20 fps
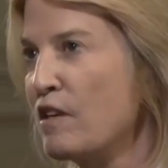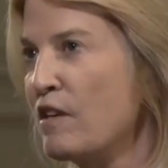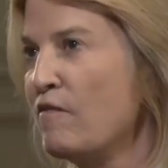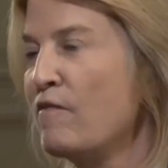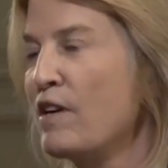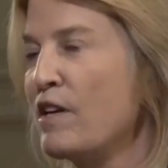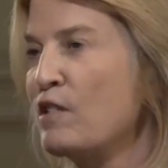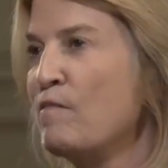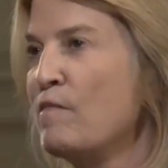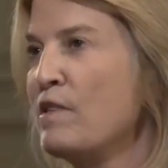
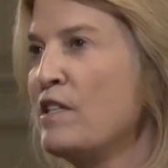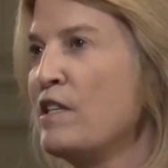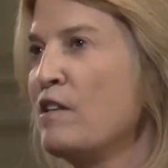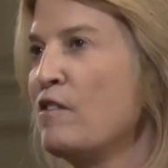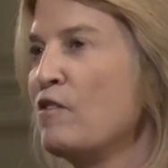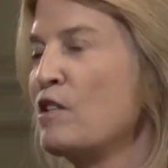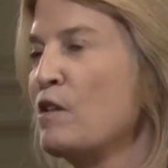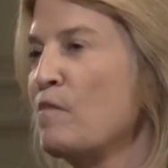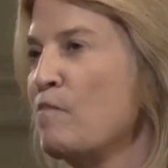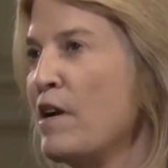investment
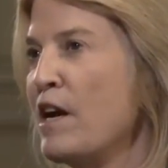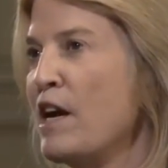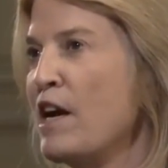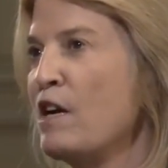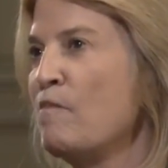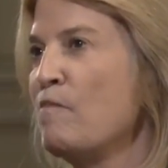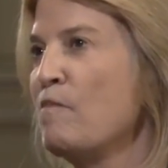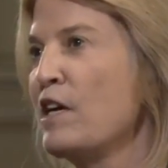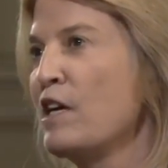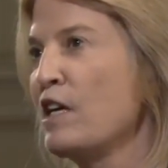deals in
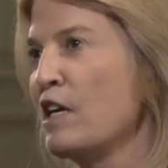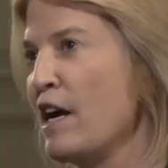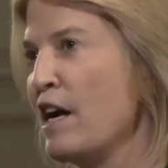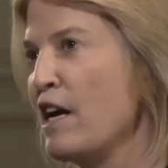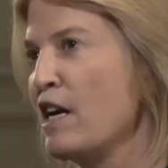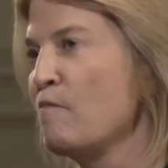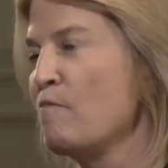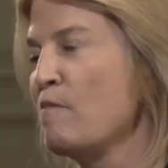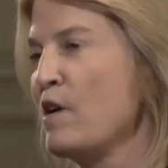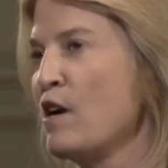Panama and
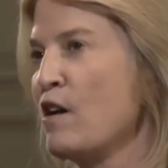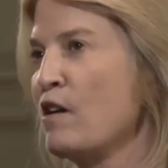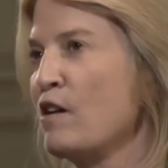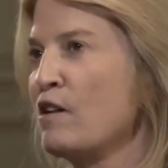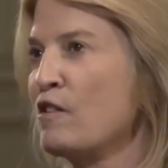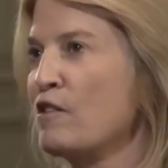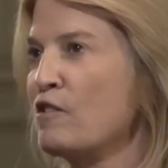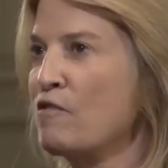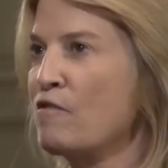Latin America,